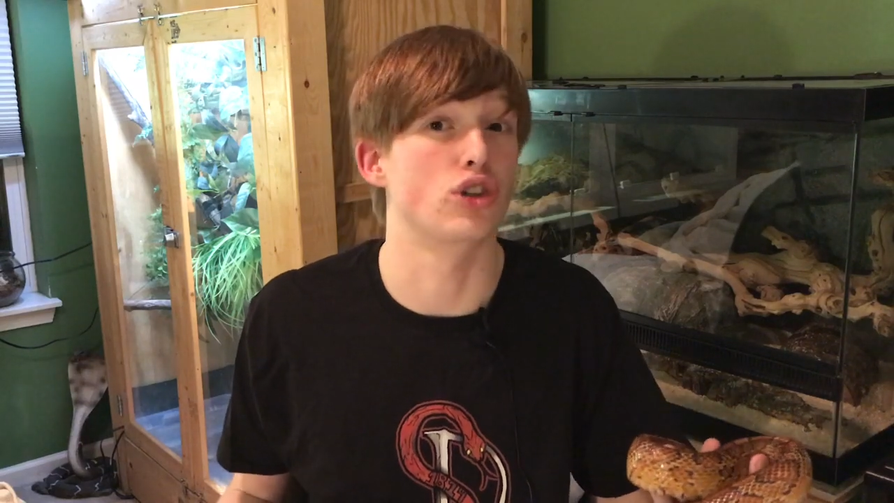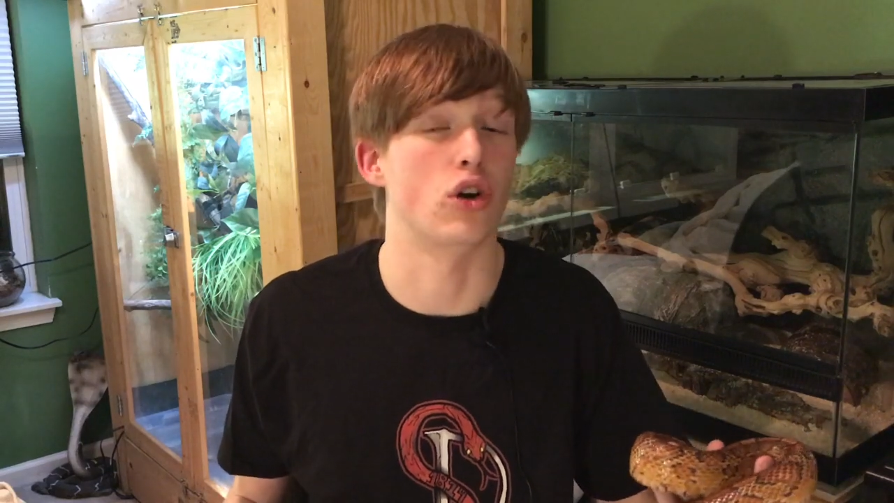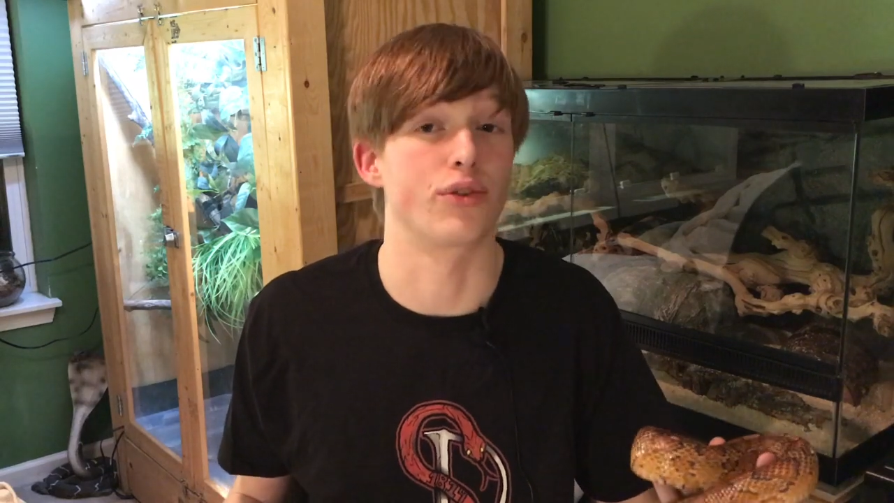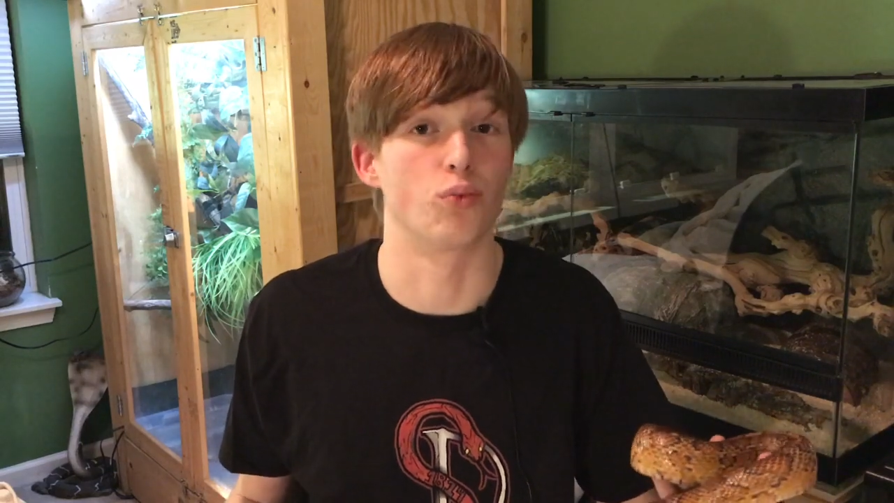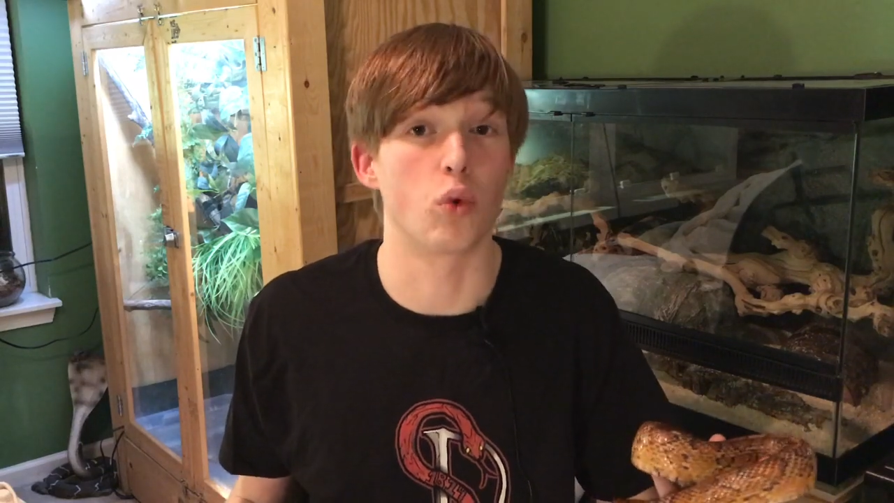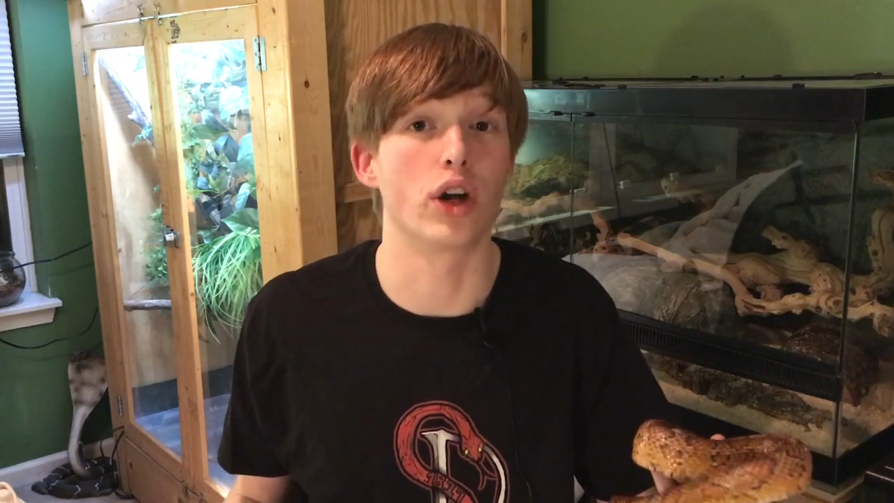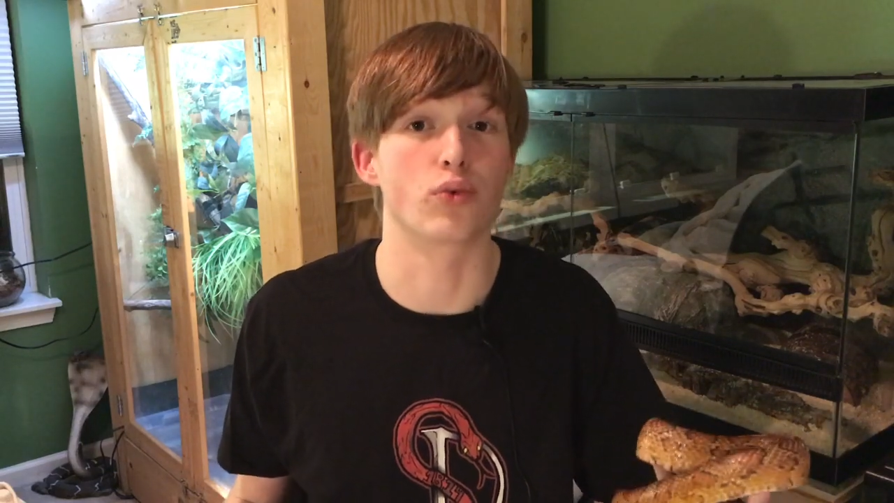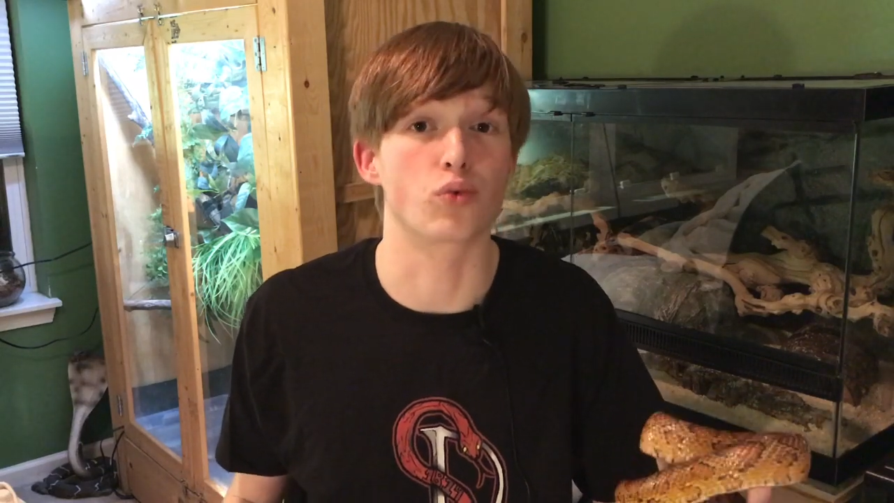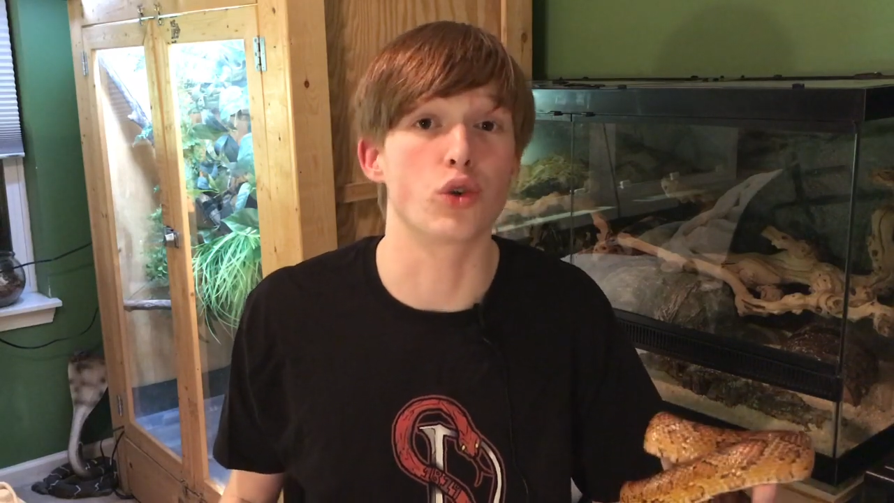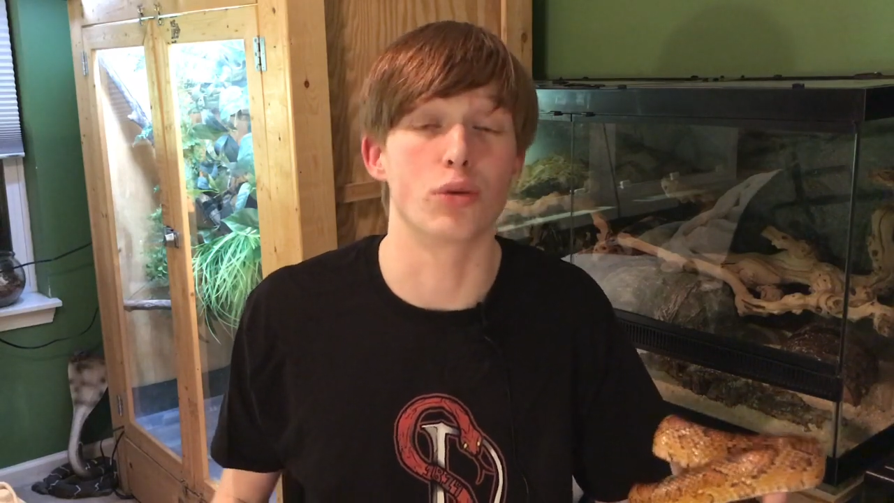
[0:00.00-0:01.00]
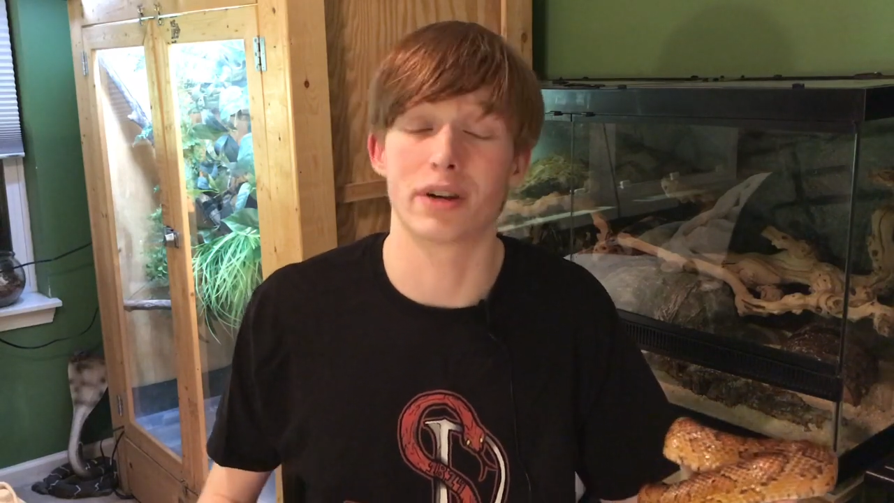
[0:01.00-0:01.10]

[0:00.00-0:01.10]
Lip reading: are in one room.